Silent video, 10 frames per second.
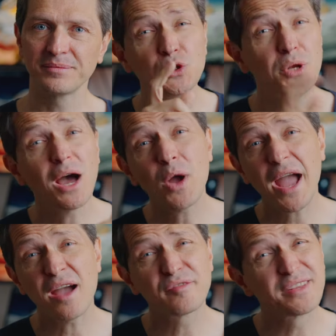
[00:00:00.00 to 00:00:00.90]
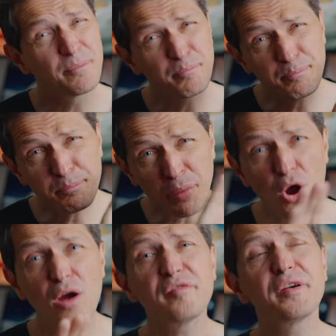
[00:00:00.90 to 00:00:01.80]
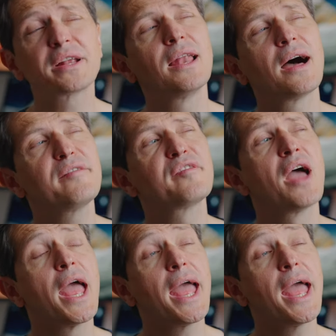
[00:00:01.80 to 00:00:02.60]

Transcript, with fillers: You now have the perfect life